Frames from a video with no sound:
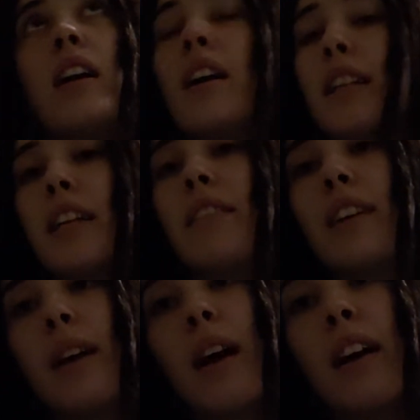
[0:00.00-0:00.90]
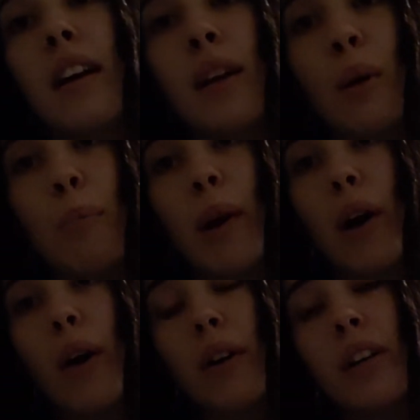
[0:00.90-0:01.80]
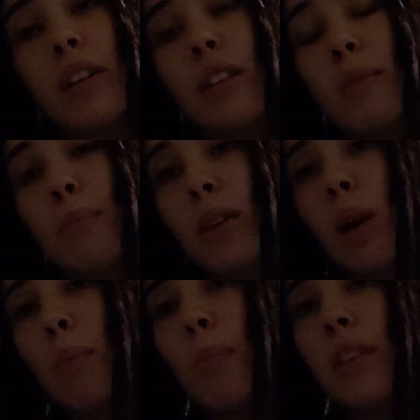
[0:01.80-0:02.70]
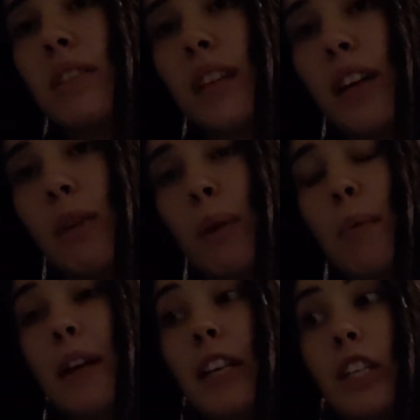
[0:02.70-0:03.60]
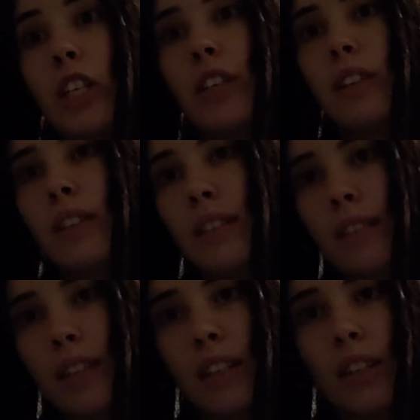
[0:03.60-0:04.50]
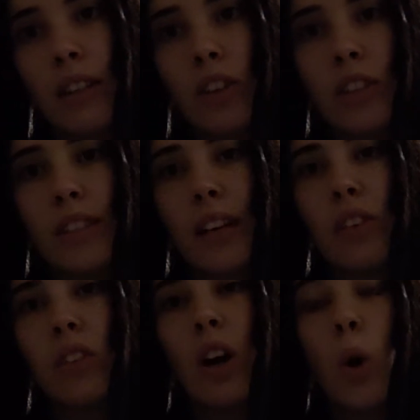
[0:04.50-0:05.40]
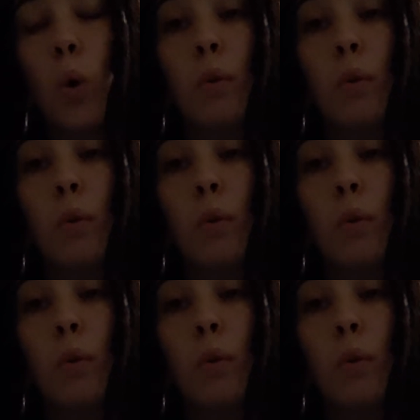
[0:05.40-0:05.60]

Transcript: I'd give it about a couple months later, maybe a year later, honestly I don't know,